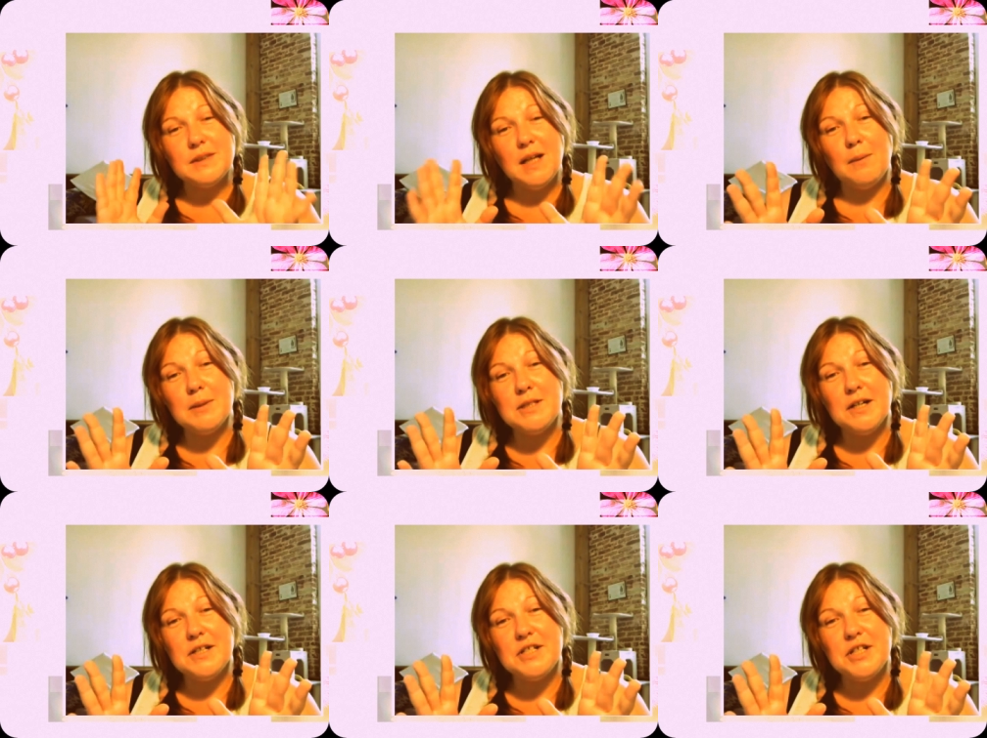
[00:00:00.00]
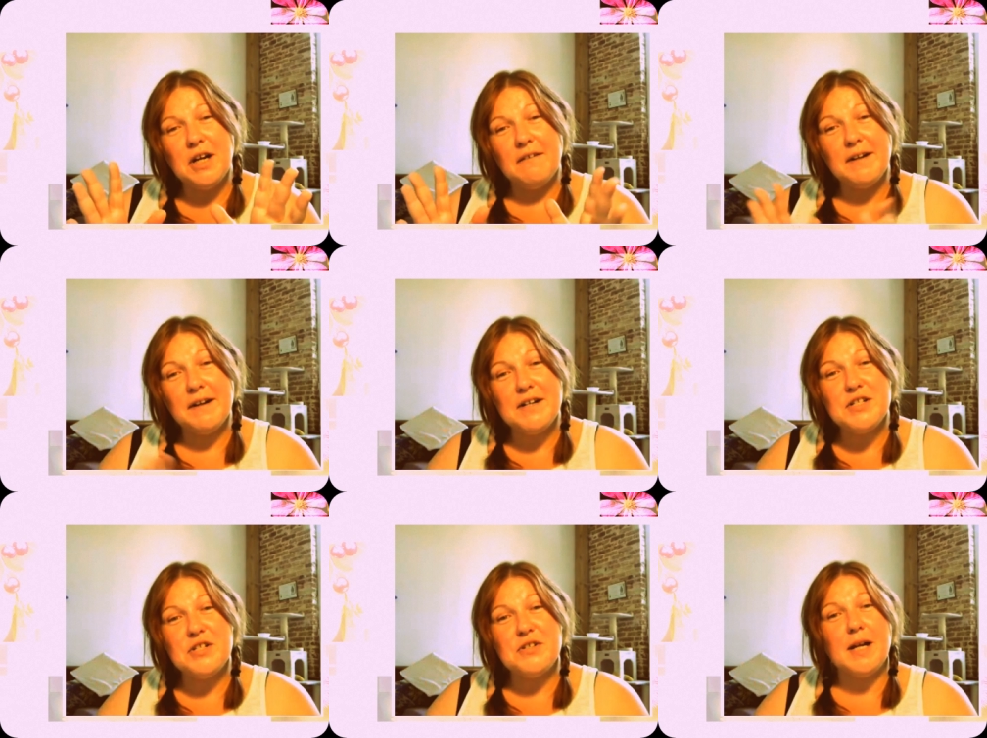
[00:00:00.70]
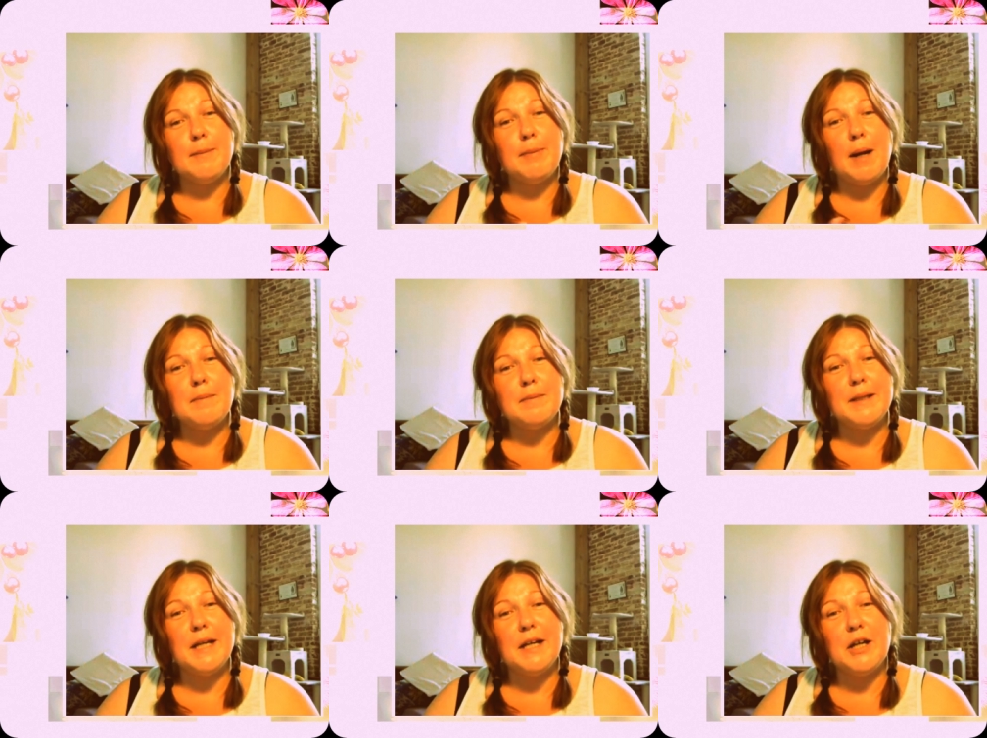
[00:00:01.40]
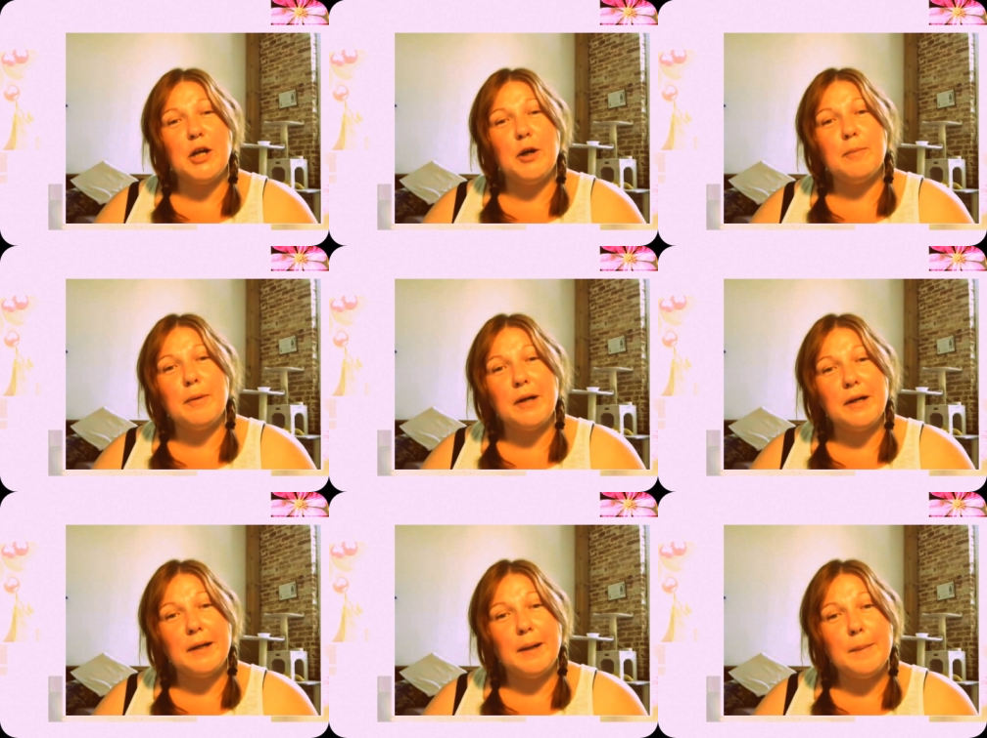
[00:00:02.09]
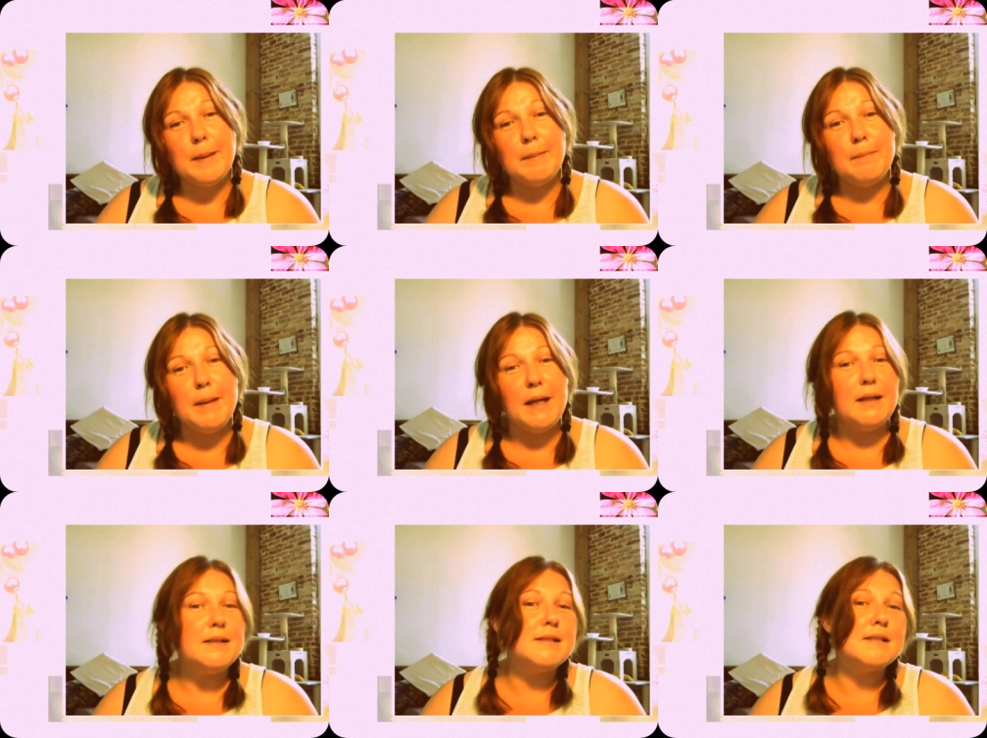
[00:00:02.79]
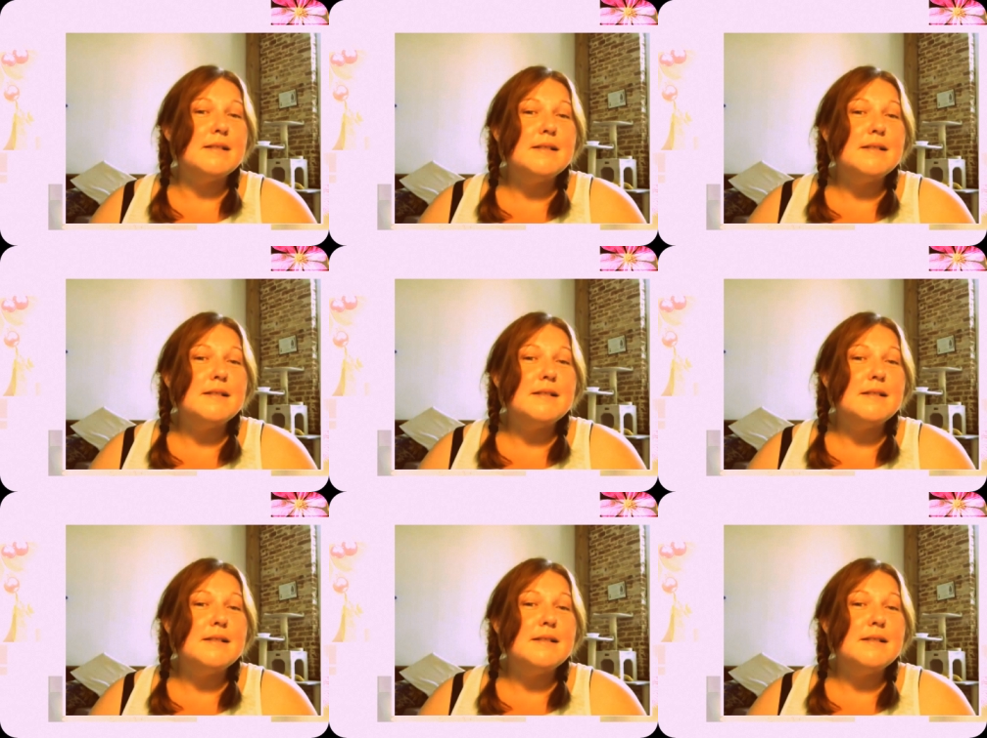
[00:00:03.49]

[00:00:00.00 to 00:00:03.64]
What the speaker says: I will talk to you all very soon. I'm probably going to go burn up and melt